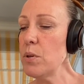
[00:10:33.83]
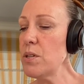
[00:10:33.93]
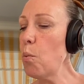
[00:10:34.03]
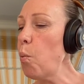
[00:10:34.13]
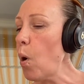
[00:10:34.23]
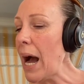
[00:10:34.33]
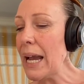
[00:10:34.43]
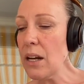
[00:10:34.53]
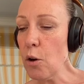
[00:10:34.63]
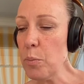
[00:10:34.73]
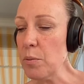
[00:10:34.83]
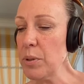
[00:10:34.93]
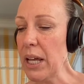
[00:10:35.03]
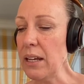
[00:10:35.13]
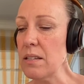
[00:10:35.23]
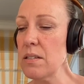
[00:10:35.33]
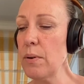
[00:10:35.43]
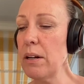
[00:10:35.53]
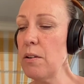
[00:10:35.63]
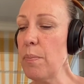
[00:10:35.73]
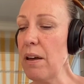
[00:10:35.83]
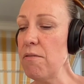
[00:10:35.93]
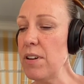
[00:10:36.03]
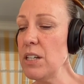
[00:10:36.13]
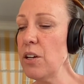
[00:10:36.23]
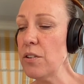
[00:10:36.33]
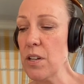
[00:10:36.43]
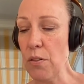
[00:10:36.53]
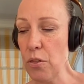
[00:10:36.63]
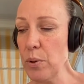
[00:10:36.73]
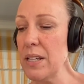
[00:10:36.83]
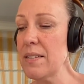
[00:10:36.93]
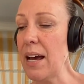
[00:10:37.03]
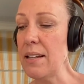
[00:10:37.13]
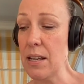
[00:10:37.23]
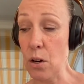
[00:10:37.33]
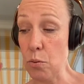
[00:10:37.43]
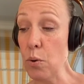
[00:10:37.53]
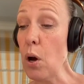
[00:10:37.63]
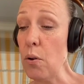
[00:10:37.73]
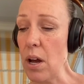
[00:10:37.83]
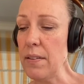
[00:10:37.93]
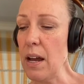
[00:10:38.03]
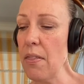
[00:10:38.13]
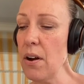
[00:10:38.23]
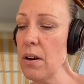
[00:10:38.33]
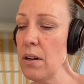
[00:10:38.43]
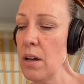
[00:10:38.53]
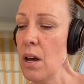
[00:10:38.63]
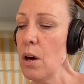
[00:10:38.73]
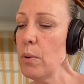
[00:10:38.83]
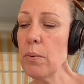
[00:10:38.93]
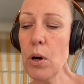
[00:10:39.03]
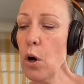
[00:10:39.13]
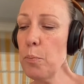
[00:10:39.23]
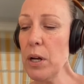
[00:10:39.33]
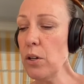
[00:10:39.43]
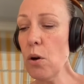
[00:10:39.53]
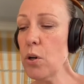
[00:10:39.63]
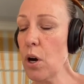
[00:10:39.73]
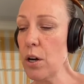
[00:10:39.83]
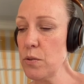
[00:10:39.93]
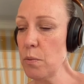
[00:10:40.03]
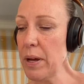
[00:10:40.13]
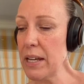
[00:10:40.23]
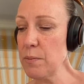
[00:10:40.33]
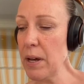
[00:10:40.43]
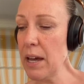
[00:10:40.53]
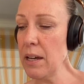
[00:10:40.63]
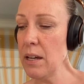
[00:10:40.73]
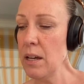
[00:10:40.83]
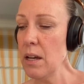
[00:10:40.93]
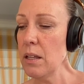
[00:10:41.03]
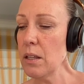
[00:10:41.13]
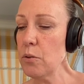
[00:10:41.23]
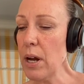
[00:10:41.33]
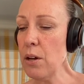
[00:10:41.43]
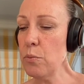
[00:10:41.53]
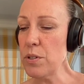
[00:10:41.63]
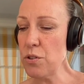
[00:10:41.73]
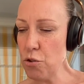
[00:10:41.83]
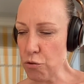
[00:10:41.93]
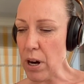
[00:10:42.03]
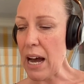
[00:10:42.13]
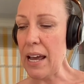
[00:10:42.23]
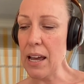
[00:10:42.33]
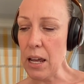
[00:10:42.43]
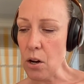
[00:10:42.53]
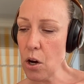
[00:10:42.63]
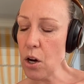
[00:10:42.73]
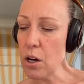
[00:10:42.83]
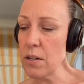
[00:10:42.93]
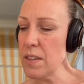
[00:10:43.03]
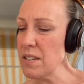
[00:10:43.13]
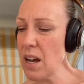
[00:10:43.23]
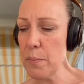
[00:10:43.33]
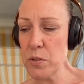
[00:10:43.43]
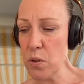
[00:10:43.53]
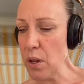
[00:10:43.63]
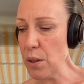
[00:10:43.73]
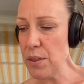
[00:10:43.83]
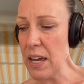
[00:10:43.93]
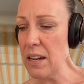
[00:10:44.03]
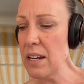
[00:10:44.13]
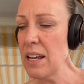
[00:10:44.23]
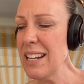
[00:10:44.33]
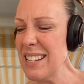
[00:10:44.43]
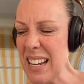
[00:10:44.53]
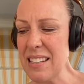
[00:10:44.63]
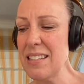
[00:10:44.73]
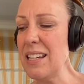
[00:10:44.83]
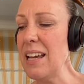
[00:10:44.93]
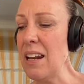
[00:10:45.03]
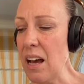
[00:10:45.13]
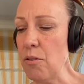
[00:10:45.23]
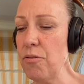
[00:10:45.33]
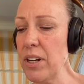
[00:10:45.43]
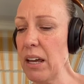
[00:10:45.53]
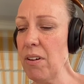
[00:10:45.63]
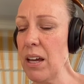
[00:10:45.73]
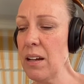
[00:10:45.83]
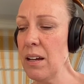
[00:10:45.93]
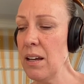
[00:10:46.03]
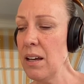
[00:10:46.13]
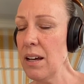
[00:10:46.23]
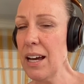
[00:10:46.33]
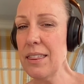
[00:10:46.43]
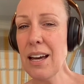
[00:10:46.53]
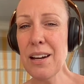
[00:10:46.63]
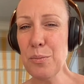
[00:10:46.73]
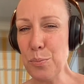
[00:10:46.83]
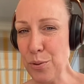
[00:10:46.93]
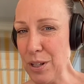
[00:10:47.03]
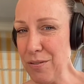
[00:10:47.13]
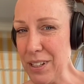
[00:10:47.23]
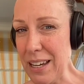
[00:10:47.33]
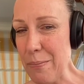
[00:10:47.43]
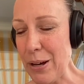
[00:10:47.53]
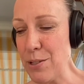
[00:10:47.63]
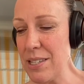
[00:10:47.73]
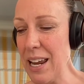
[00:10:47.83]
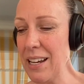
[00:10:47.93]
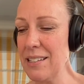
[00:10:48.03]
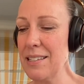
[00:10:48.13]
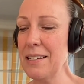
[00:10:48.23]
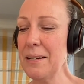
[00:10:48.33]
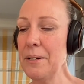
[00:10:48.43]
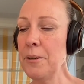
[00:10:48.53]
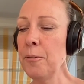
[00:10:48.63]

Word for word: It was a wide open plain surrounded by vineyards on three sides and a road on the other. We were hoping no cars would pass by. The ground was dry and hard, the topsoil thin, dusty, and unforgiving. I thought briefly about snakes.